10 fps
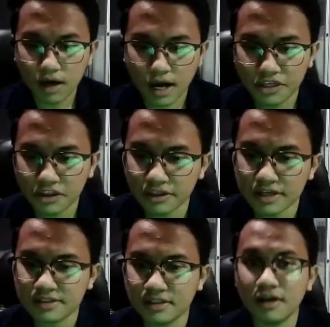I think
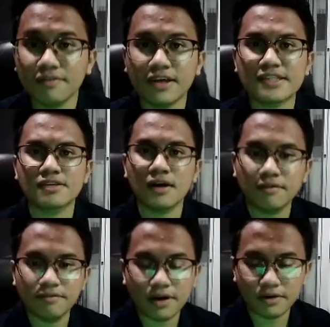that's enough. That's a
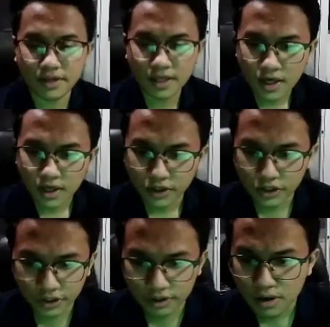very
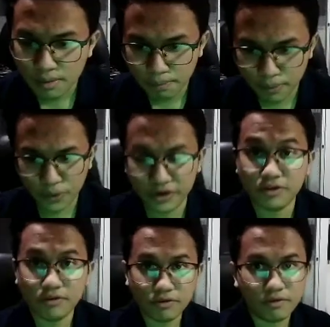good point
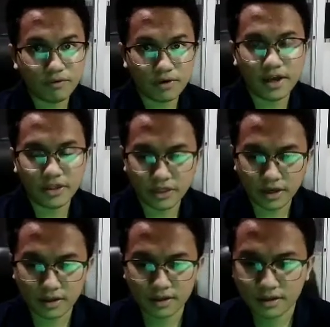right there.